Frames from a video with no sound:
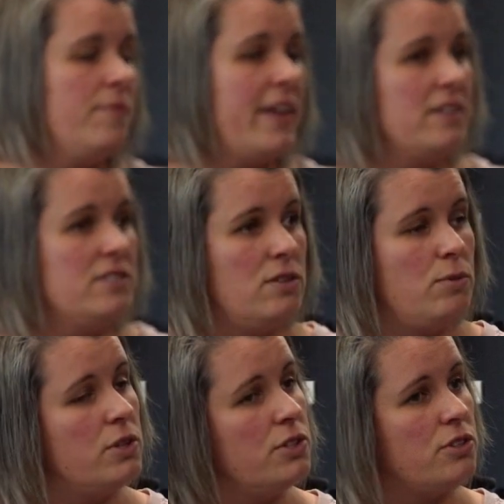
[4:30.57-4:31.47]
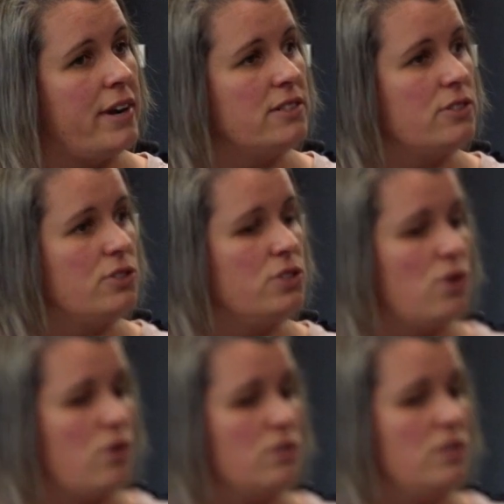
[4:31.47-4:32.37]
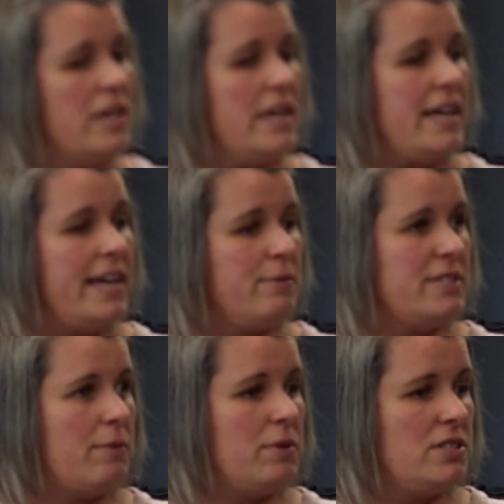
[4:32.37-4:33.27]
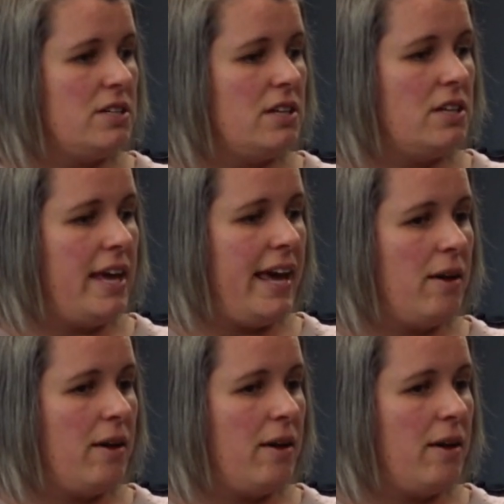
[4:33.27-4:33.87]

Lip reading: Thanks to one of the directors, John, he was able to